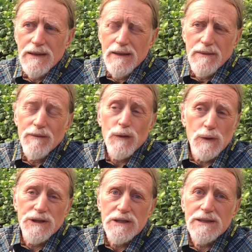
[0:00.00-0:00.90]
if it
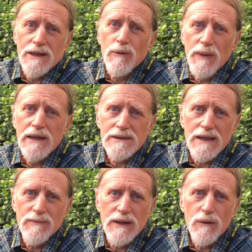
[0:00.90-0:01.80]
would just kill pests,
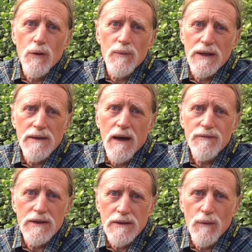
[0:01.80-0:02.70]
that'd be cool, but
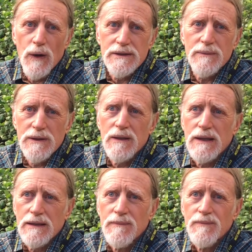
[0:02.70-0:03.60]
often it winds up
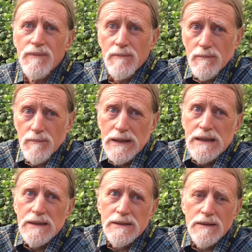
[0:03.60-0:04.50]
killing
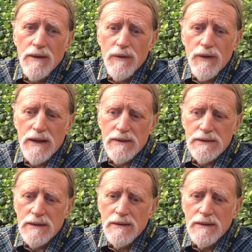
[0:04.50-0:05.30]
bees and other things.